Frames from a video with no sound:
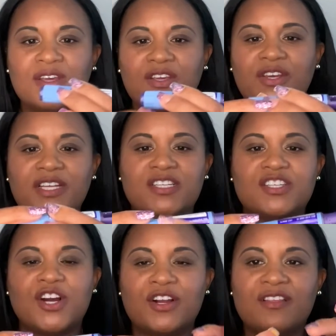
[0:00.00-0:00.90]
You need to
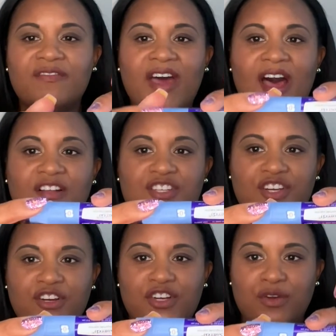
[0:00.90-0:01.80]
turn the vial to
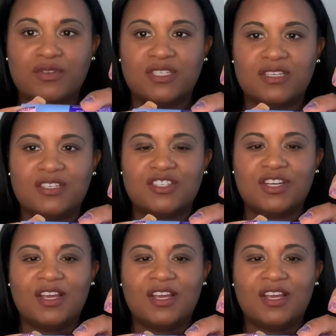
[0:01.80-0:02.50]
your dosage,